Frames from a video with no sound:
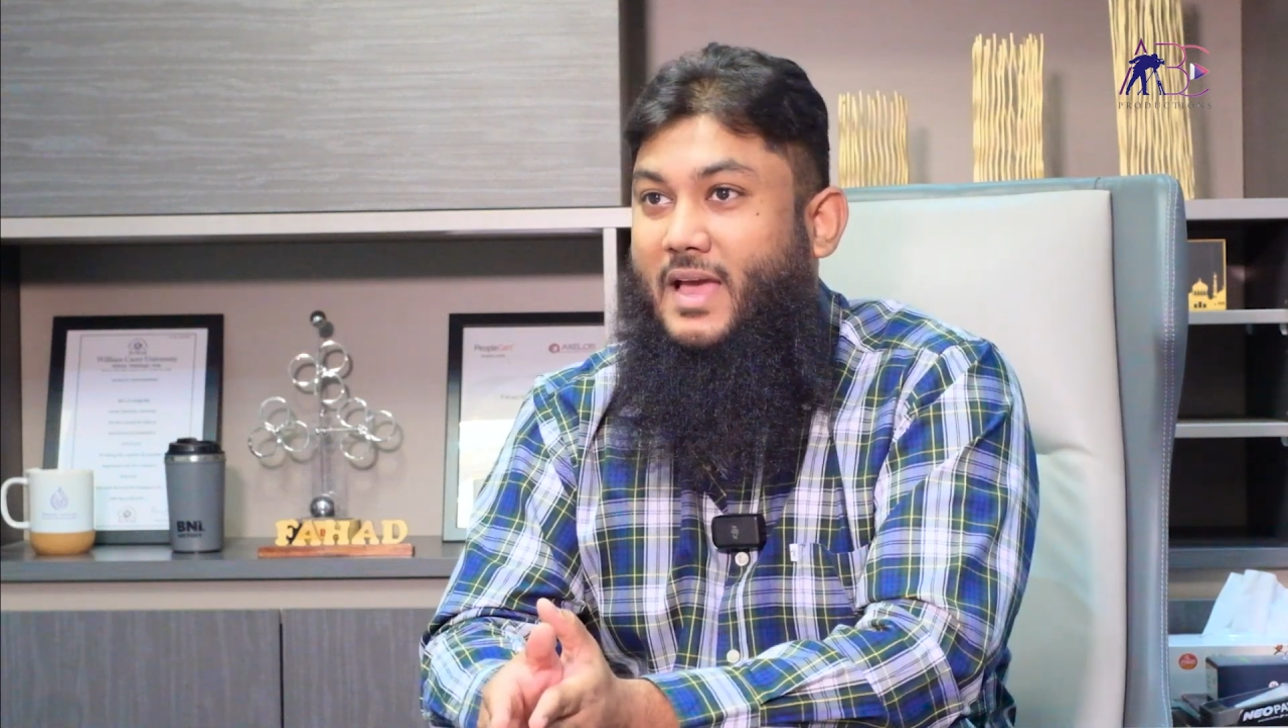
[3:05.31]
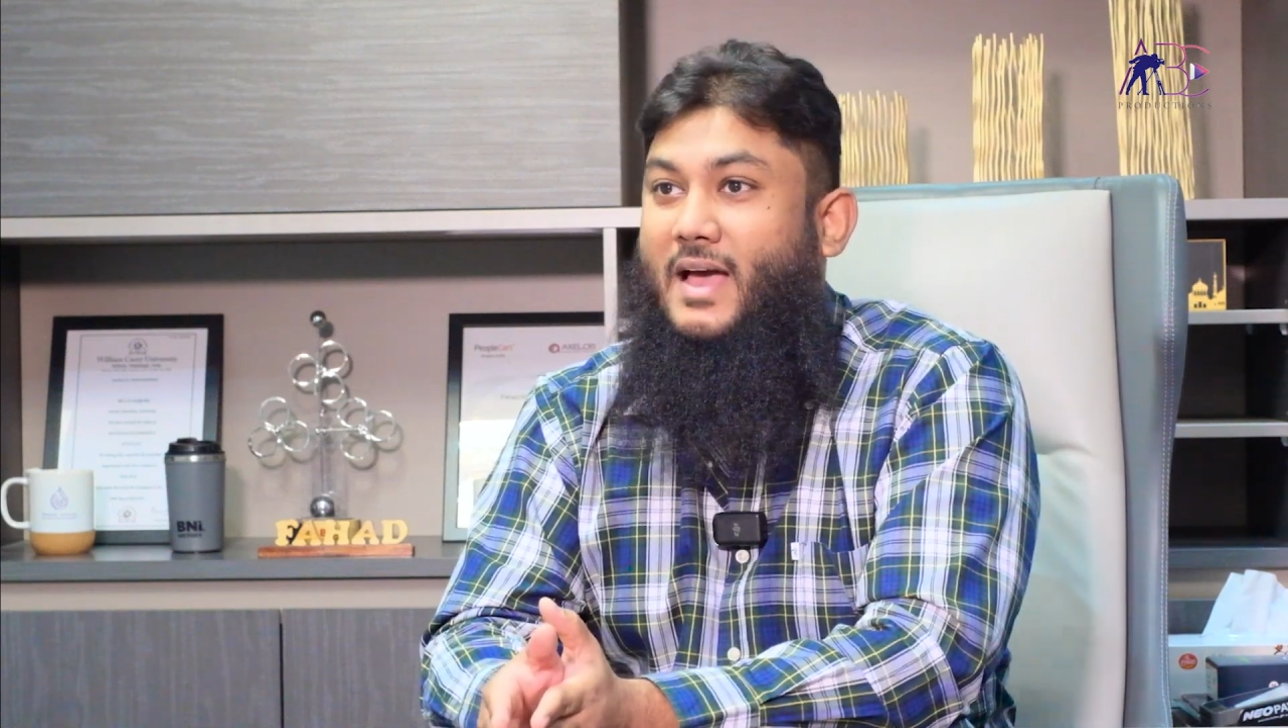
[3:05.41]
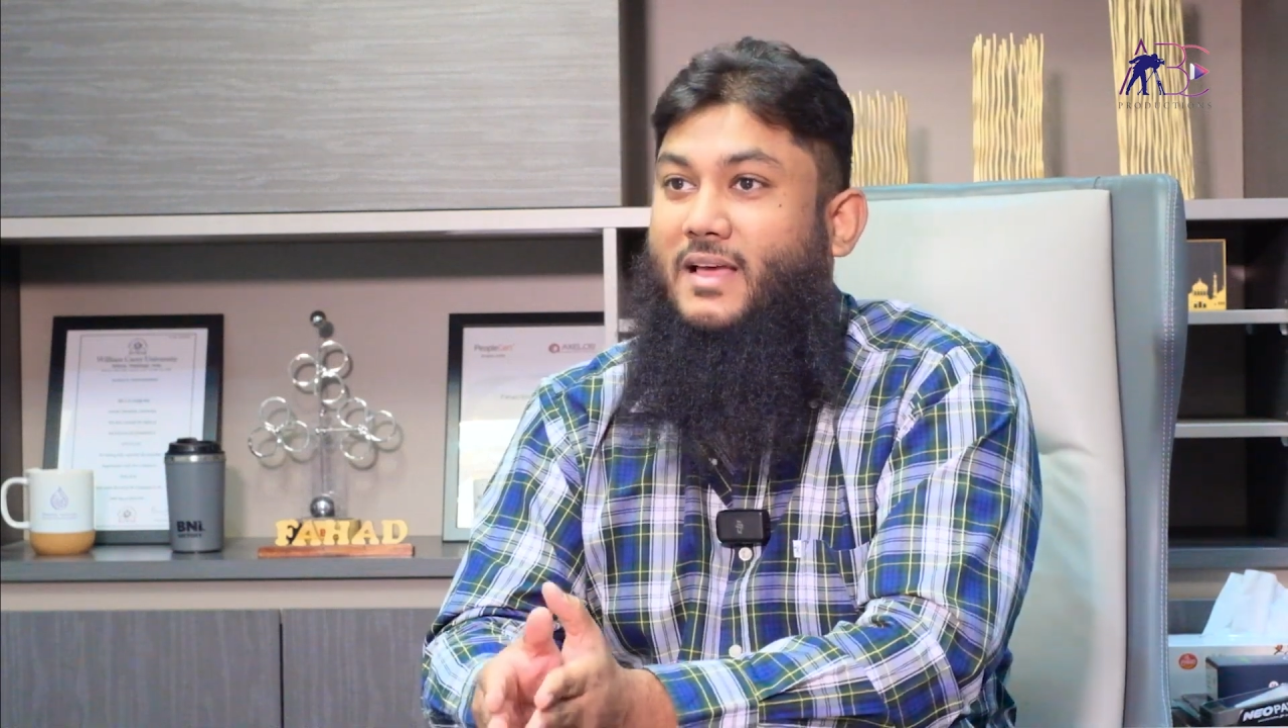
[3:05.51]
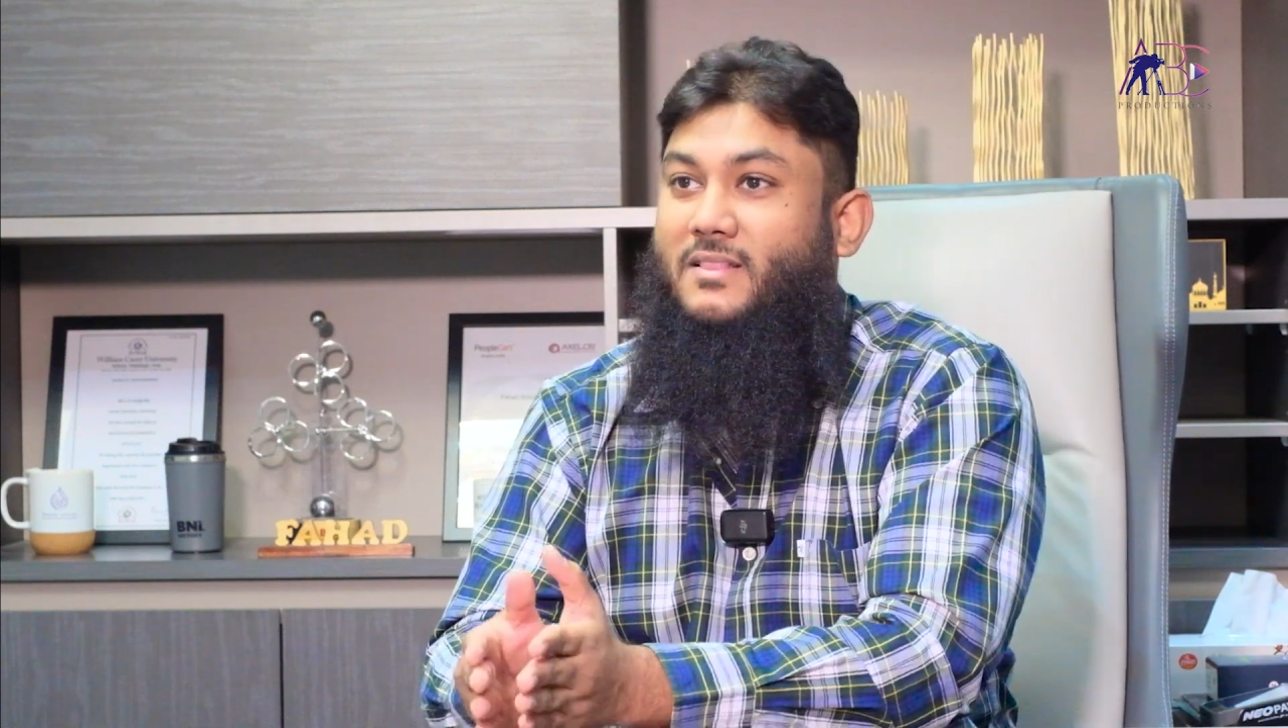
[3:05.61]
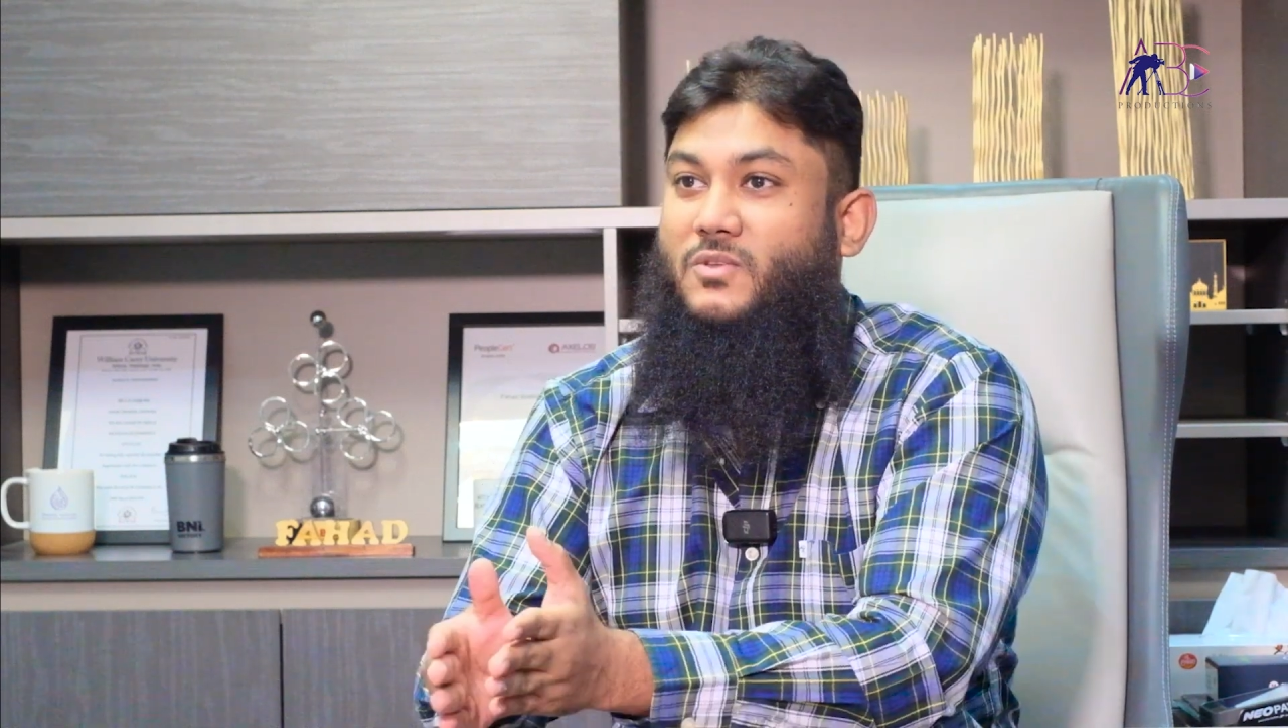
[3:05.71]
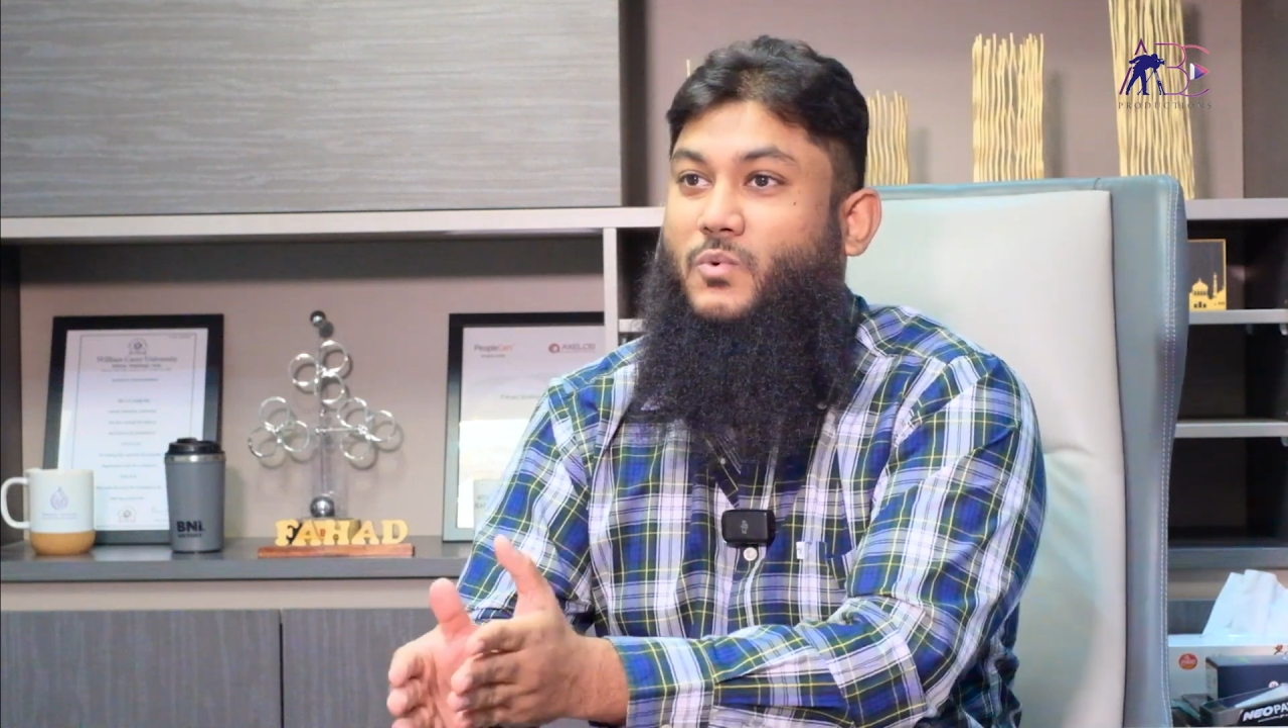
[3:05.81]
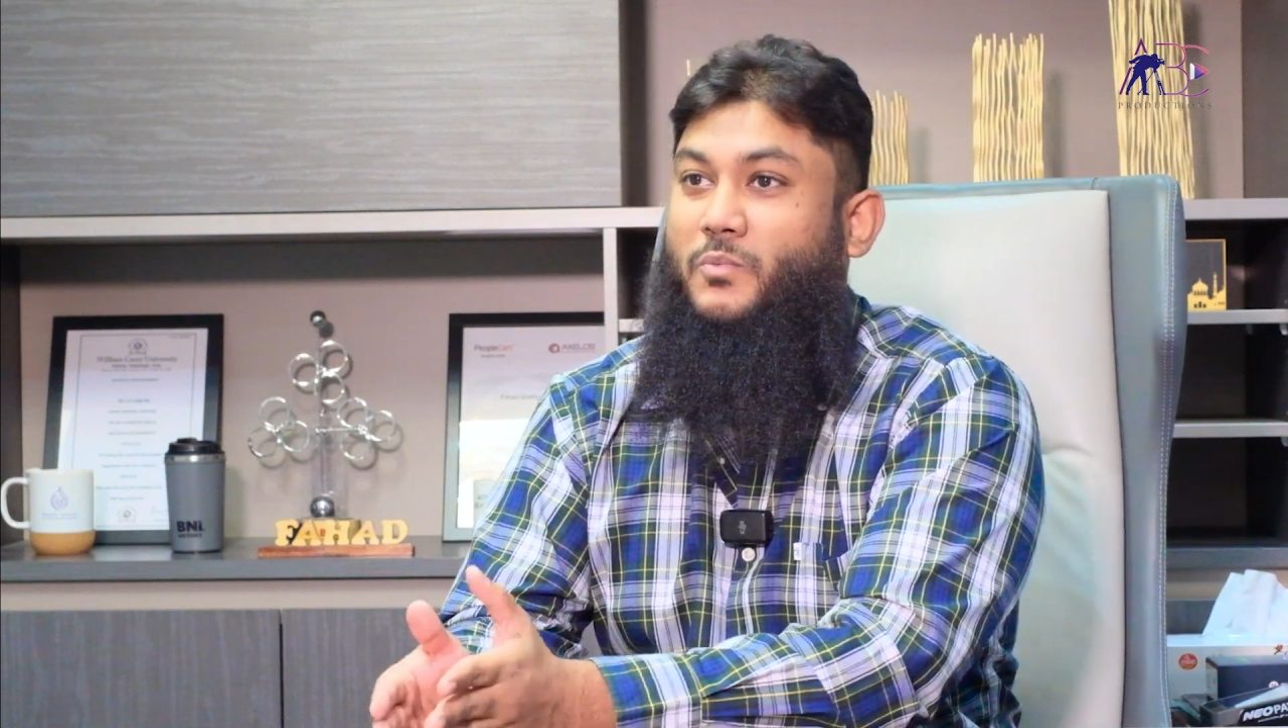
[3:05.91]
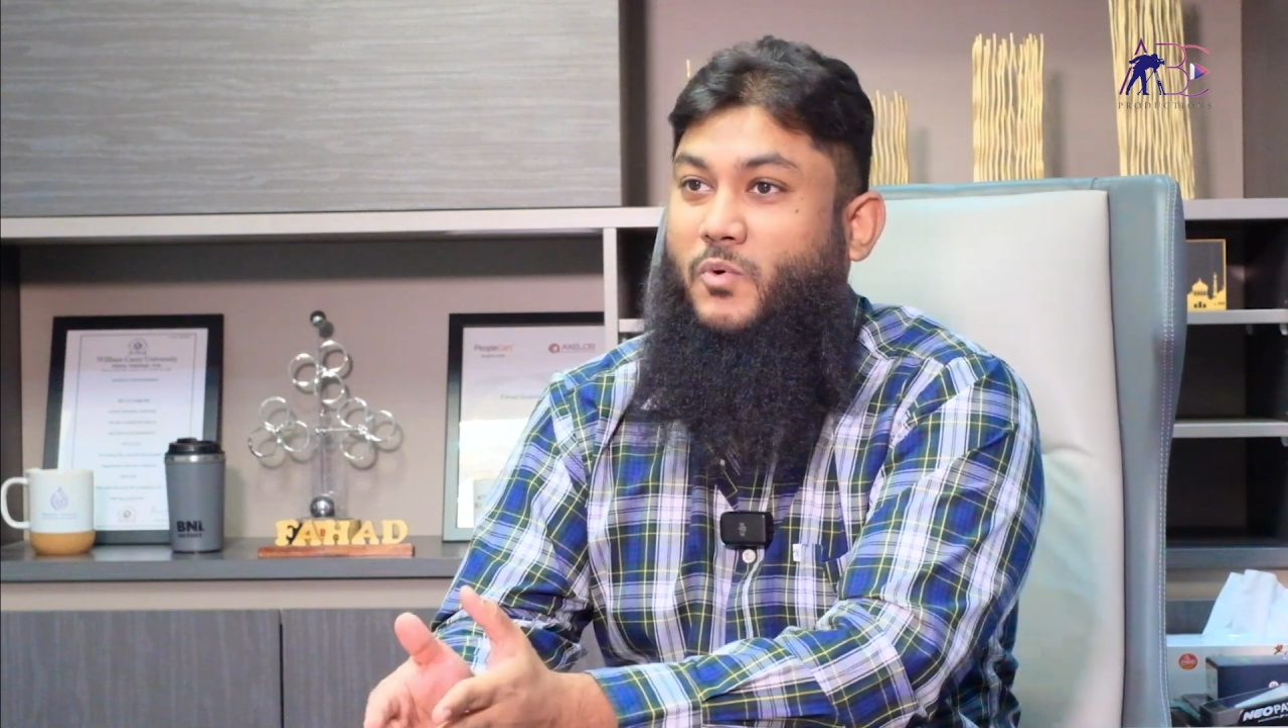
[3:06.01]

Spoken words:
and to